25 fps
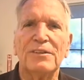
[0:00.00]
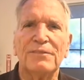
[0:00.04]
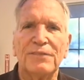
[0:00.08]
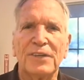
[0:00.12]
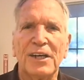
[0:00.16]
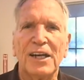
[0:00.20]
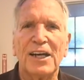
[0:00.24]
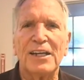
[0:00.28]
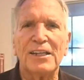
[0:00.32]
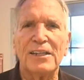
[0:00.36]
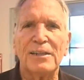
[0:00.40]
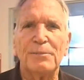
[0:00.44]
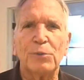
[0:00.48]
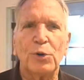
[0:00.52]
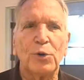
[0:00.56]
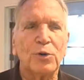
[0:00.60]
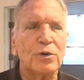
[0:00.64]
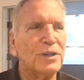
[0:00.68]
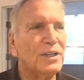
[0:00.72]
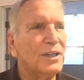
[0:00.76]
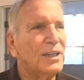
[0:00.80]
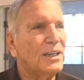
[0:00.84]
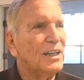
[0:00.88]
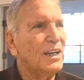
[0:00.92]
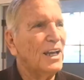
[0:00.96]
invaluable.
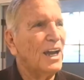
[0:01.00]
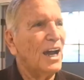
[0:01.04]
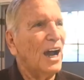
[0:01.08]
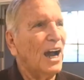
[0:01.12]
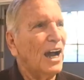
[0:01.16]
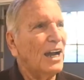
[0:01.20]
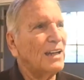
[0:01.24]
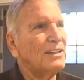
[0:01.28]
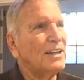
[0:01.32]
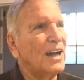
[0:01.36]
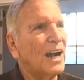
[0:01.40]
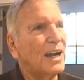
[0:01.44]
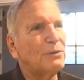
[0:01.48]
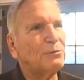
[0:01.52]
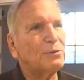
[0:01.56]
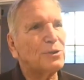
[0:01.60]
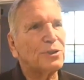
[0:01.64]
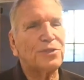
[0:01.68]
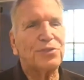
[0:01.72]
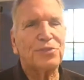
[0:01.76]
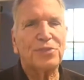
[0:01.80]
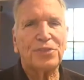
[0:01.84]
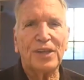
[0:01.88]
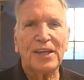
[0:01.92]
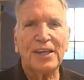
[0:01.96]
I, I
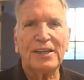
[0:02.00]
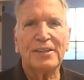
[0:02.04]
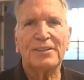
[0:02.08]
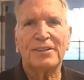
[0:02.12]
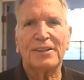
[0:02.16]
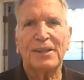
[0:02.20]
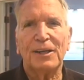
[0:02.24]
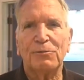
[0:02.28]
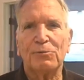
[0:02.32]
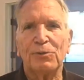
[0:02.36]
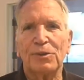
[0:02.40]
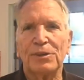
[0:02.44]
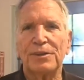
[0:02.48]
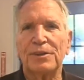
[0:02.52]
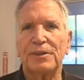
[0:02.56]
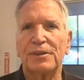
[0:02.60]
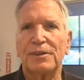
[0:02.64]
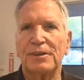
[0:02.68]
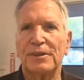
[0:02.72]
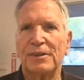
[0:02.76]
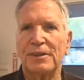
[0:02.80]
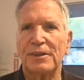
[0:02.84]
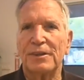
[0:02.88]
would think that with